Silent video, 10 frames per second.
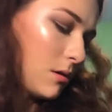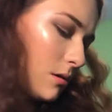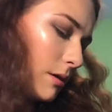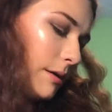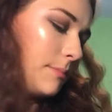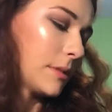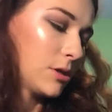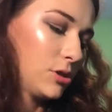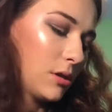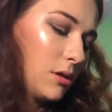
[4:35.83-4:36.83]
Alright, I'm
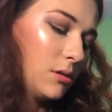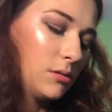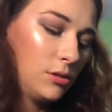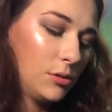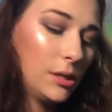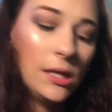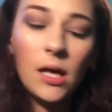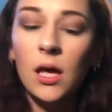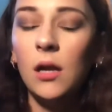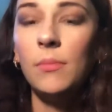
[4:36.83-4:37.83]
actually gonna do a
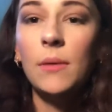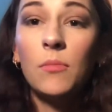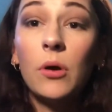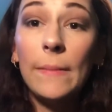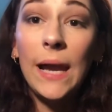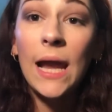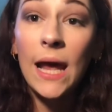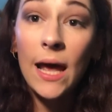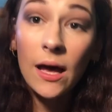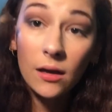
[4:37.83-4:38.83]
little bit more
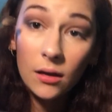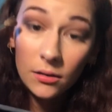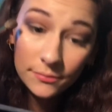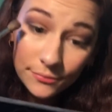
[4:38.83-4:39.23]
black